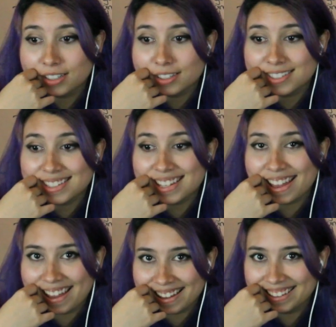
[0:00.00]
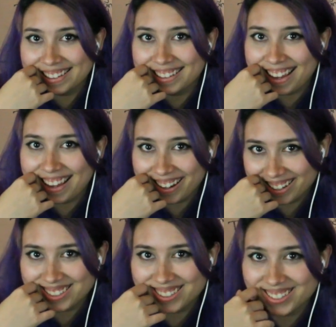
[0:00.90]
sick
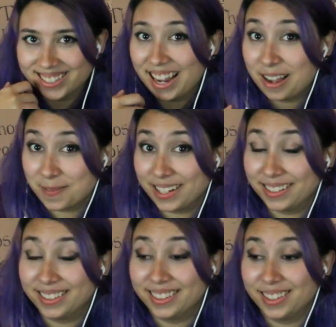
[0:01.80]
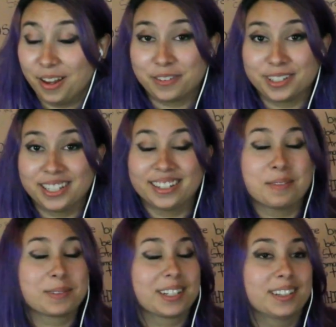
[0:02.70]
character. I'm gonna love her here.
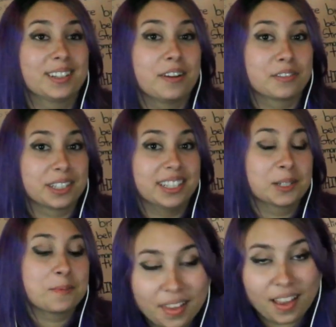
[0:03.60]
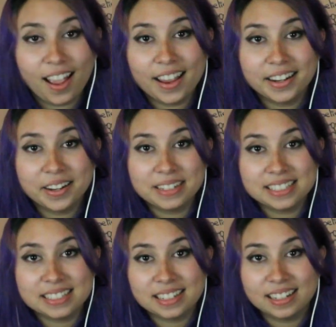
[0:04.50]
I'm gonna love her here.
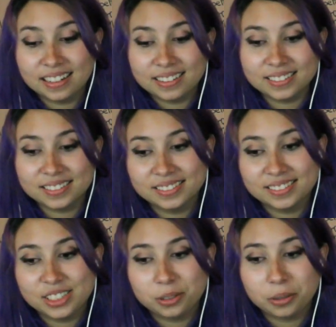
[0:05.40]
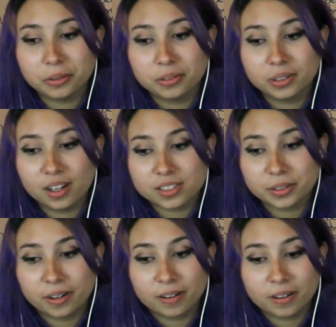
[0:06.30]
Anyways, uh, Yo Yo lost
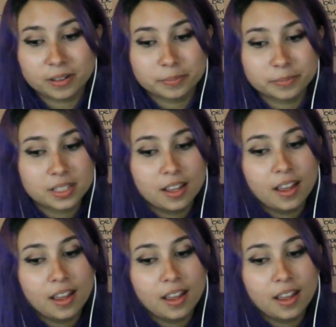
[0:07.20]
her arms.